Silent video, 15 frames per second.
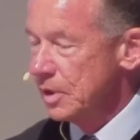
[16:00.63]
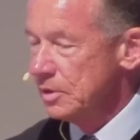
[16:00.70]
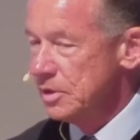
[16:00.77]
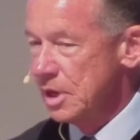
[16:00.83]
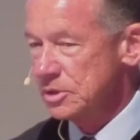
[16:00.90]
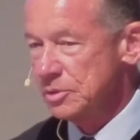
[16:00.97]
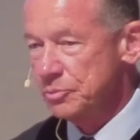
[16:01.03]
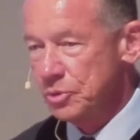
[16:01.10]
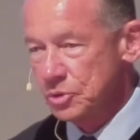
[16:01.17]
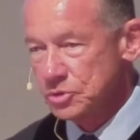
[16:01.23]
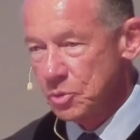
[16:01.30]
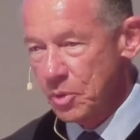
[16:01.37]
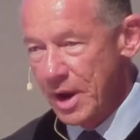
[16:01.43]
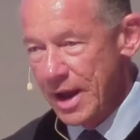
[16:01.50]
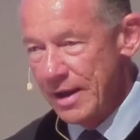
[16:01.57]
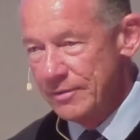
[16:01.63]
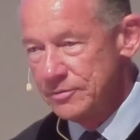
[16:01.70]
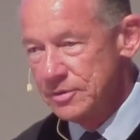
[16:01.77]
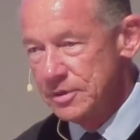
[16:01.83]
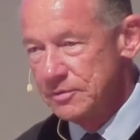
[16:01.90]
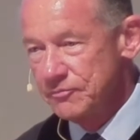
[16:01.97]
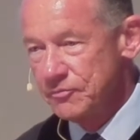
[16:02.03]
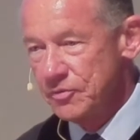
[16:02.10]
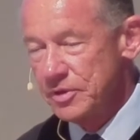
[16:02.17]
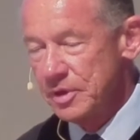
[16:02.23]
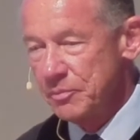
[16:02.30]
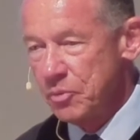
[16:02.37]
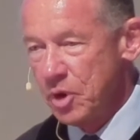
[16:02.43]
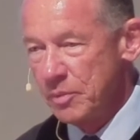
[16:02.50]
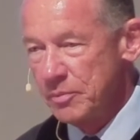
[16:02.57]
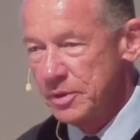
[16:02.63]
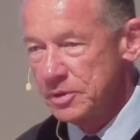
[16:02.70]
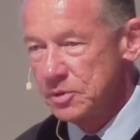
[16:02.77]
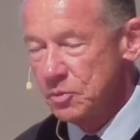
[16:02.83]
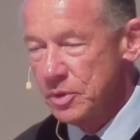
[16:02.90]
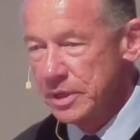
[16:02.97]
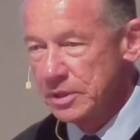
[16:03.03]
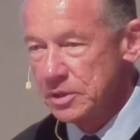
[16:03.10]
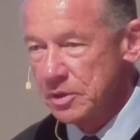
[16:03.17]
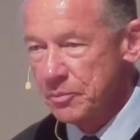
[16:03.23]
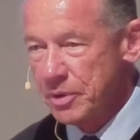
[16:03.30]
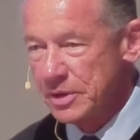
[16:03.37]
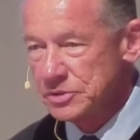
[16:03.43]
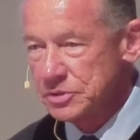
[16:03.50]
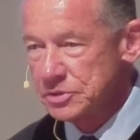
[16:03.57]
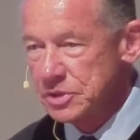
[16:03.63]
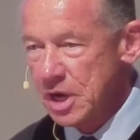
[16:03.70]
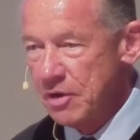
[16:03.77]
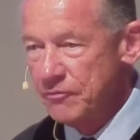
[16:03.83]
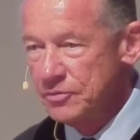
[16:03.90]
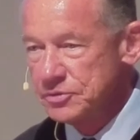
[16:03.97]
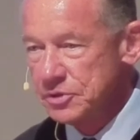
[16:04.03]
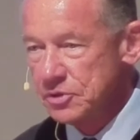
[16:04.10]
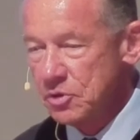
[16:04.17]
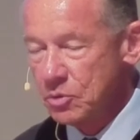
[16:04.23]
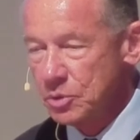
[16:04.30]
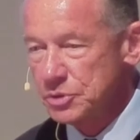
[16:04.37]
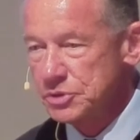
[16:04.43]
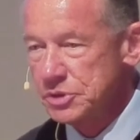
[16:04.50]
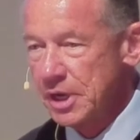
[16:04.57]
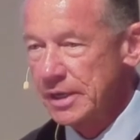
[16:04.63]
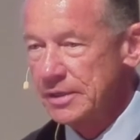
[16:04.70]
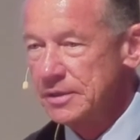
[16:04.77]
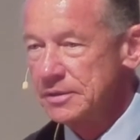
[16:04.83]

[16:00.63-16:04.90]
Dr. Brooks arrived for the appointment, went into the president's office, the door was shut.